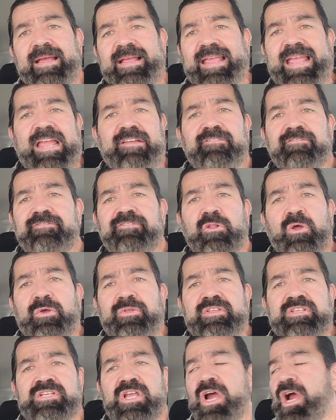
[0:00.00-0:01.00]
Can't even floor
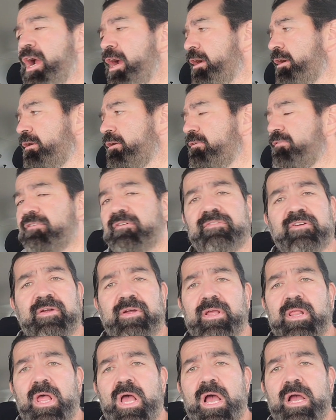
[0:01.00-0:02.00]
this car for
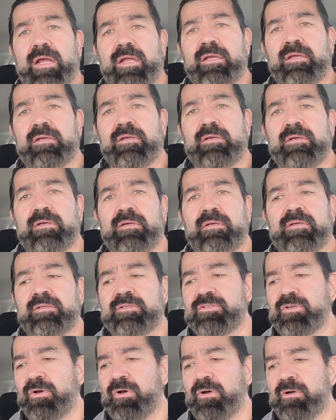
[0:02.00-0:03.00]
very long.
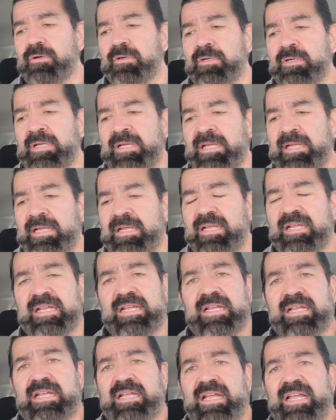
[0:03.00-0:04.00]
So
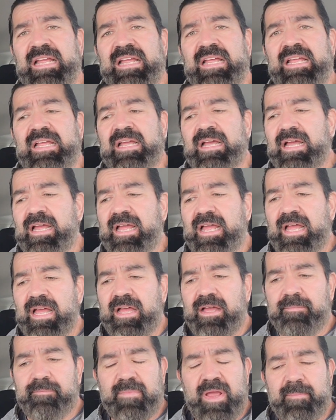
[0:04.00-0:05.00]

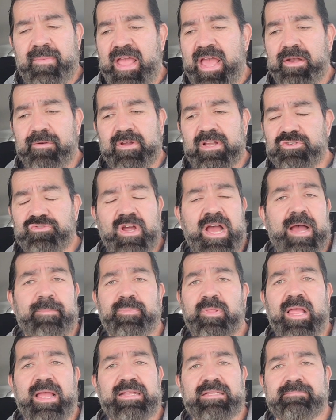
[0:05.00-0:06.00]
my battery
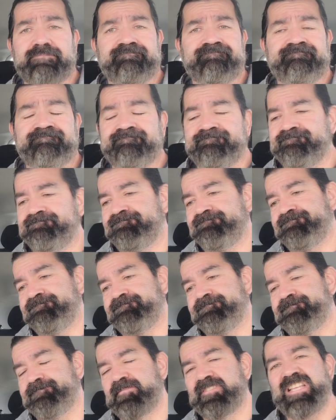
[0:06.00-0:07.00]
dropped like
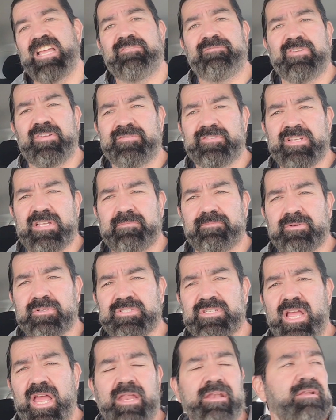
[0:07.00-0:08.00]

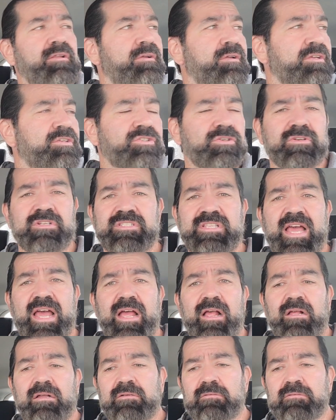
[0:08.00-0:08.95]
10–15% as soon as that